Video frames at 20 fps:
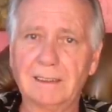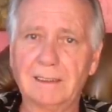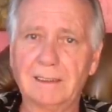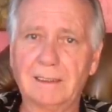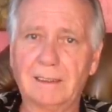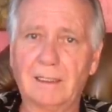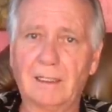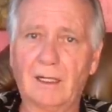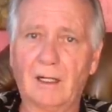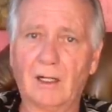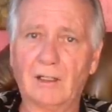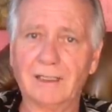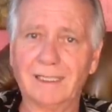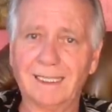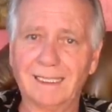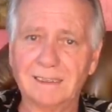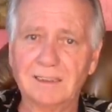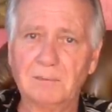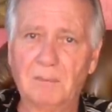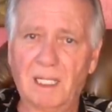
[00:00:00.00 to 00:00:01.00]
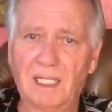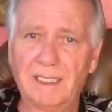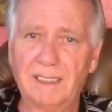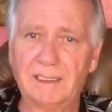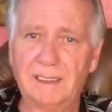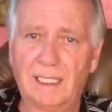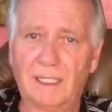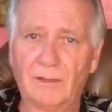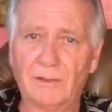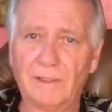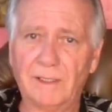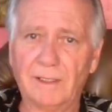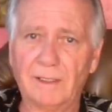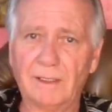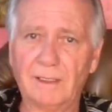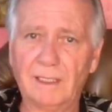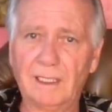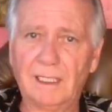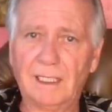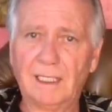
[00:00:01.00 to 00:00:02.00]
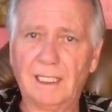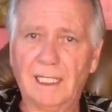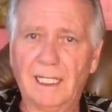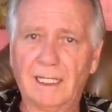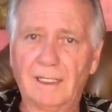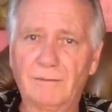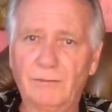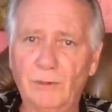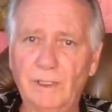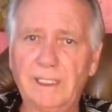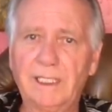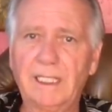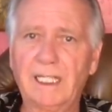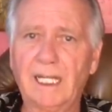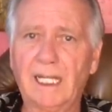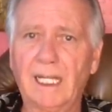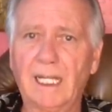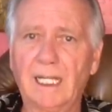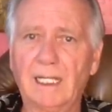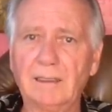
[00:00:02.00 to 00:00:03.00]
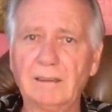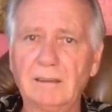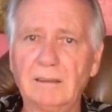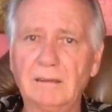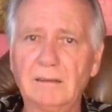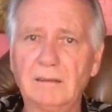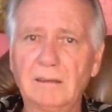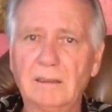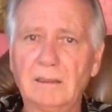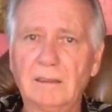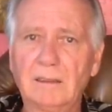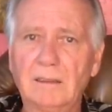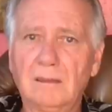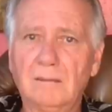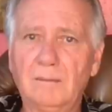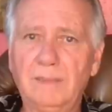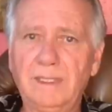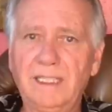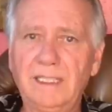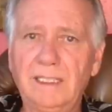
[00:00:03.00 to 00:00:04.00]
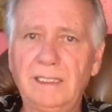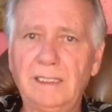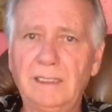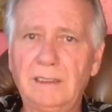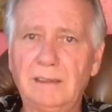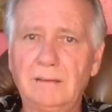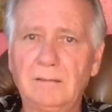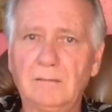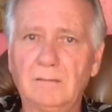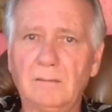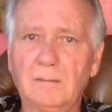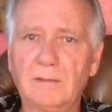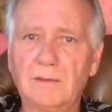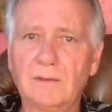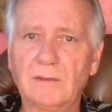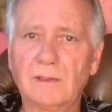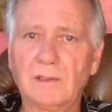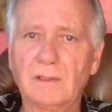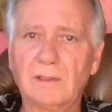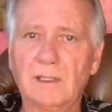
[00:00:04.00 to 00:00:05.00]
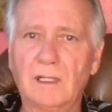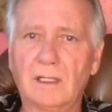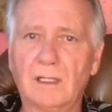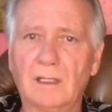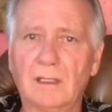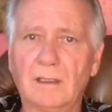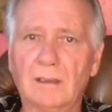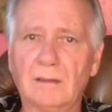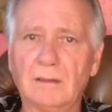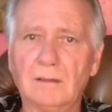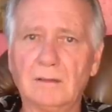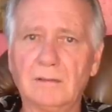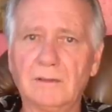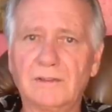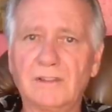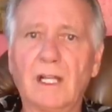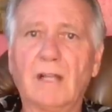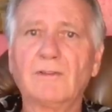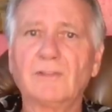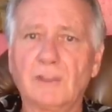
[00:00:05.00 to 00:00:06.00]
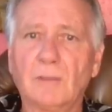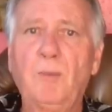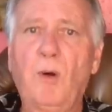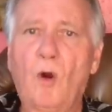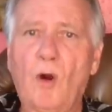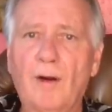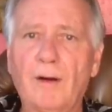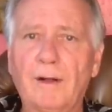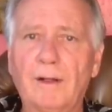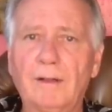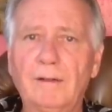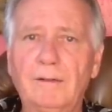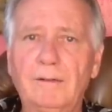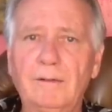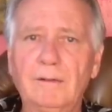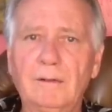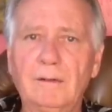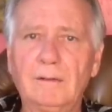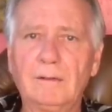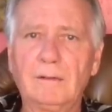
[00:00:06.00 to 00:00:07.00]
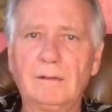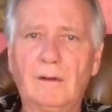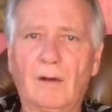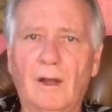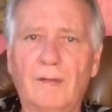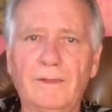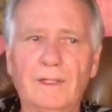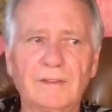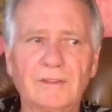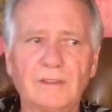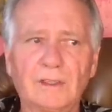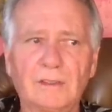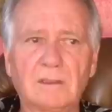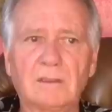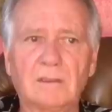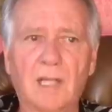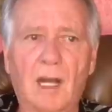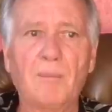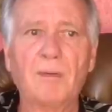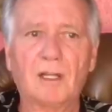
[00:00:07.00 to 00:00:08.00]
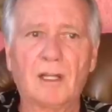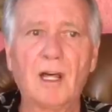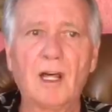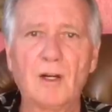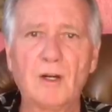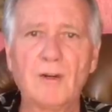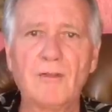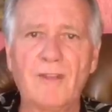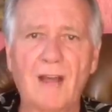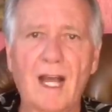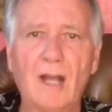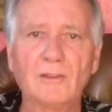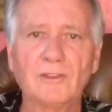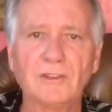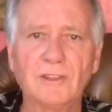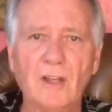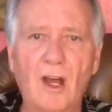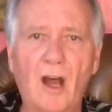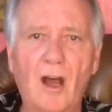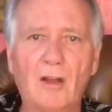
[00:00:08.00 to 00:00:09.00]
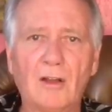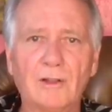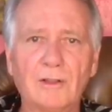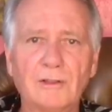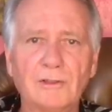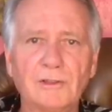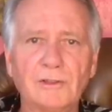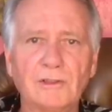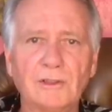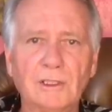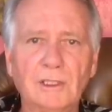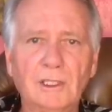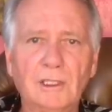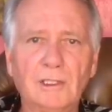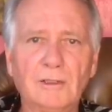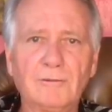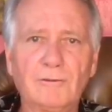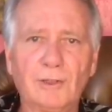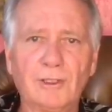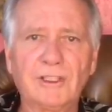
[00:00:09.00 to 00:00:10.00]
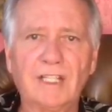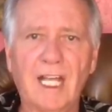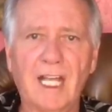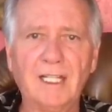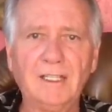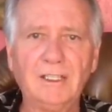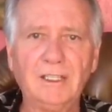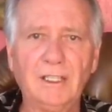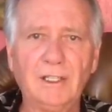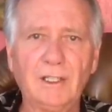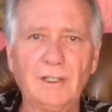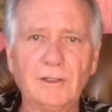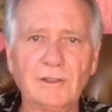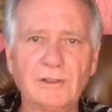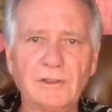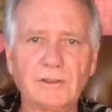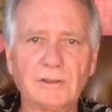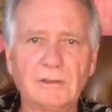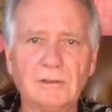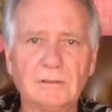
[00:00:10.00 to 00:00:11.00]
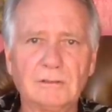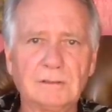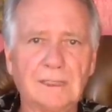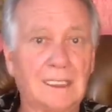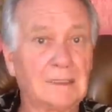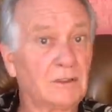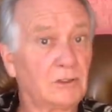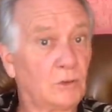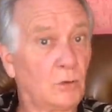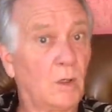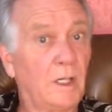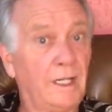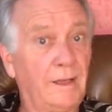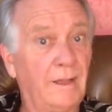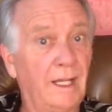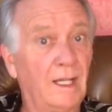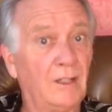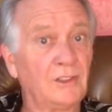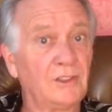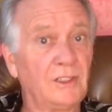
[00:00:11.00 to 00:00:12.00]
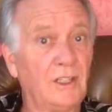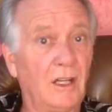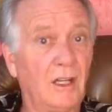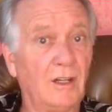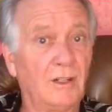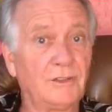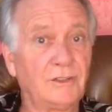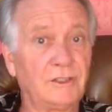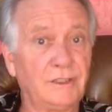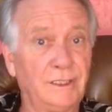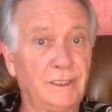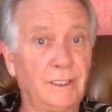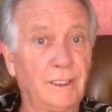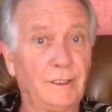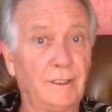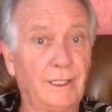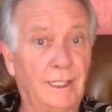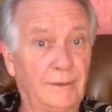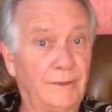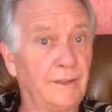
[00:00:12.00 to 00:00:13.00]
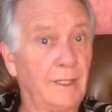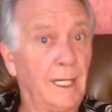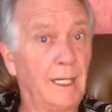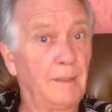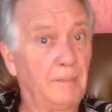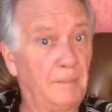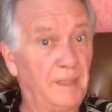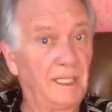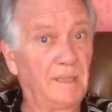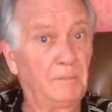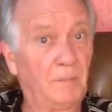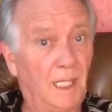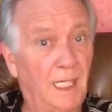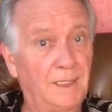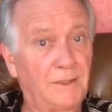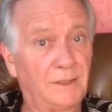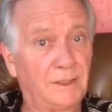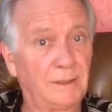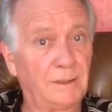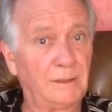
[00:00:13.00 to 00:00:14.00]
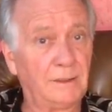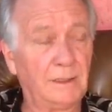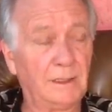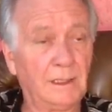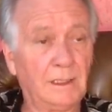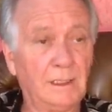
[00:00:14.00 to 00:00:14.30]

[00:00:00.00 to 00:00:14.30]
on less money down there. And if we can be self-supported on this couple of $100,000 for 10 years, that's $20,000 a year, that's not a big budget,